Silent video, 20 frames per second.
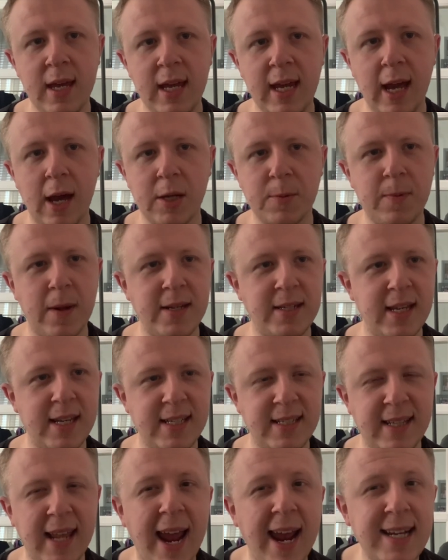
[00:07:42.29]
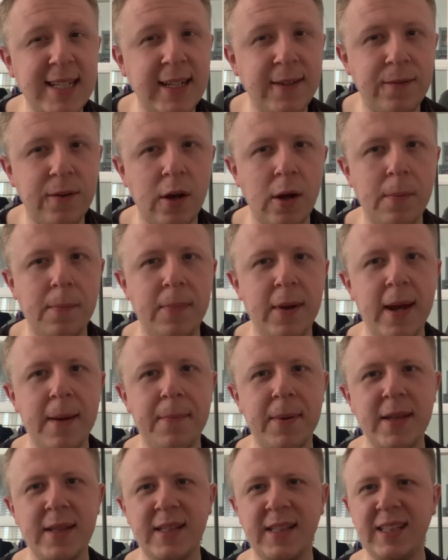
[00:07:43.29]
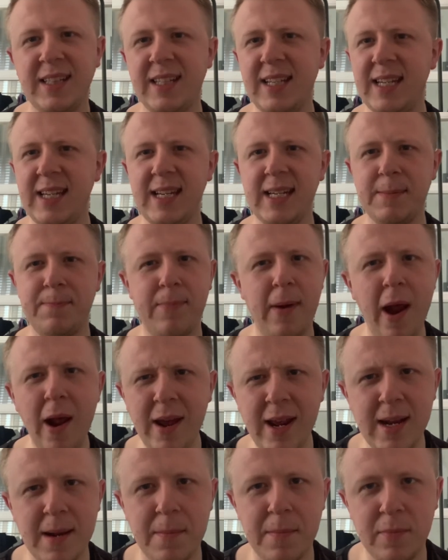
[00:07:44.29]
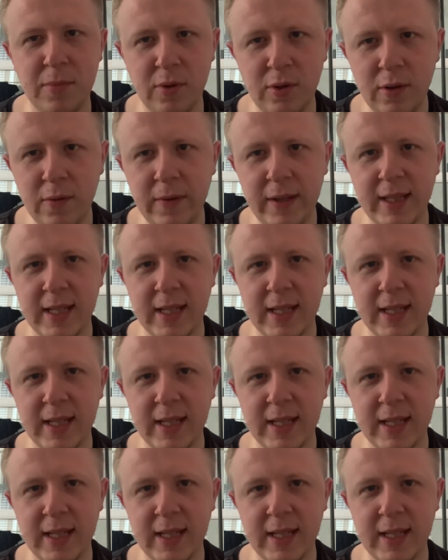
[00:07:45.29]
He helps Princess Daisy for a bit, but he's barely in the movie.